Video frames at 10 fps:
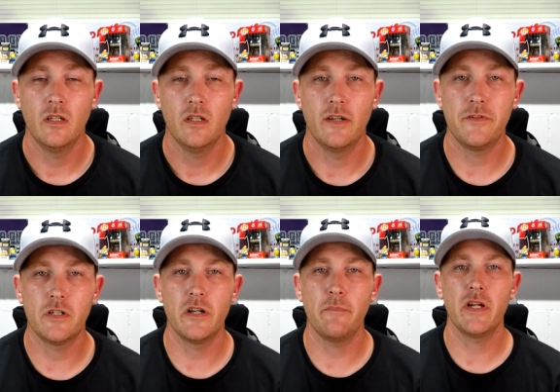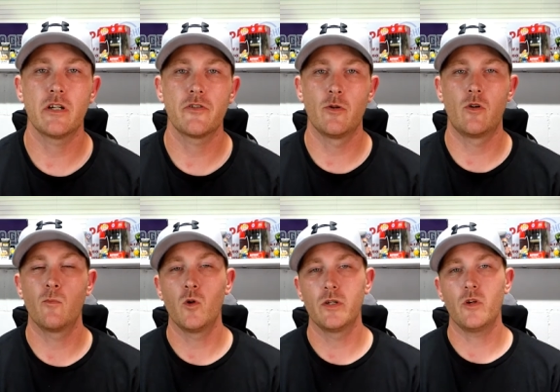If you're in a bigger
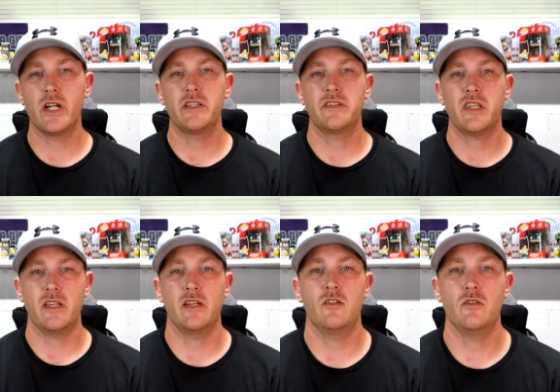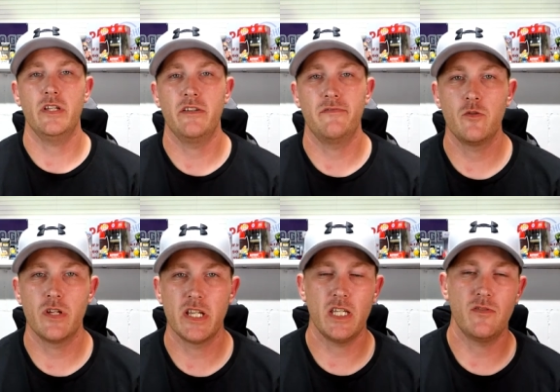dorm, one way to tell if you
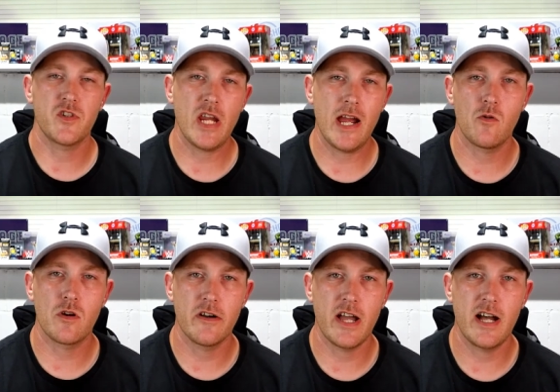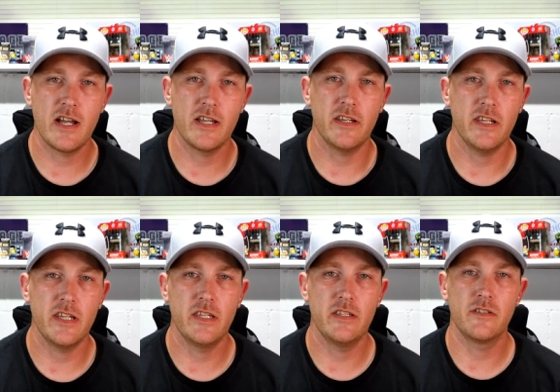can get in the shower or not
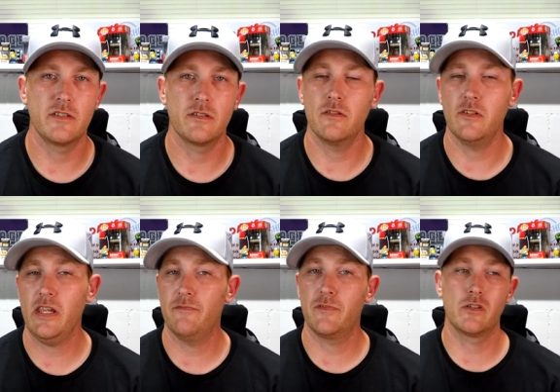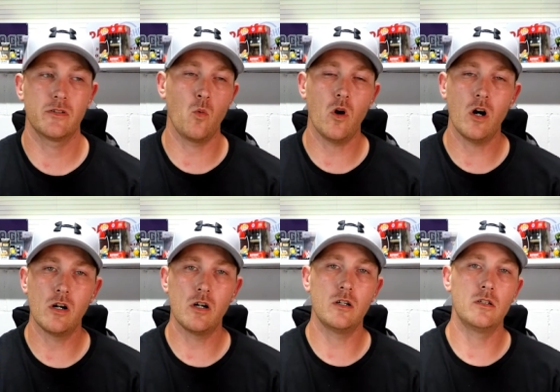is if there's a
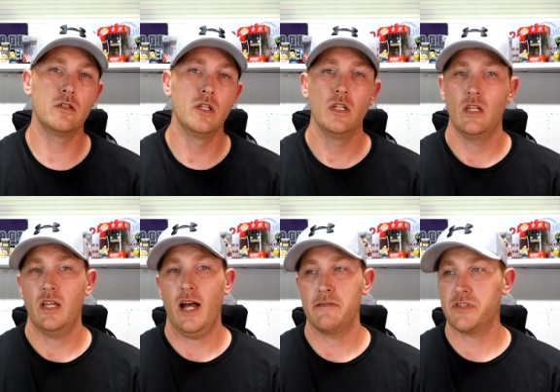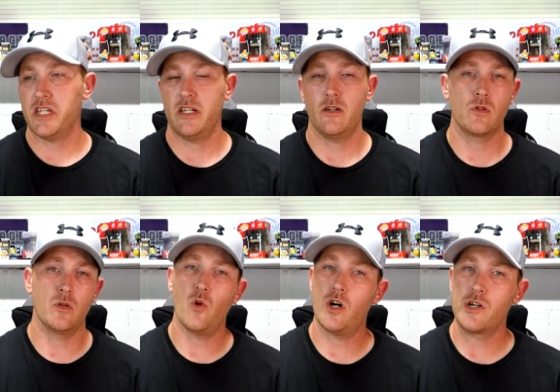wall. I've seen it where the
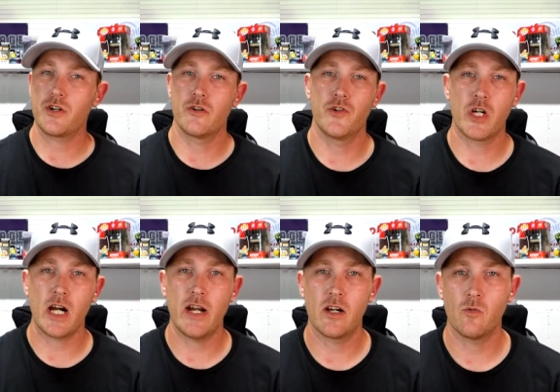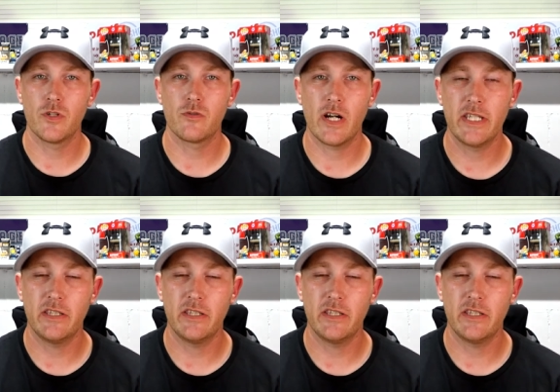washer and dryer was right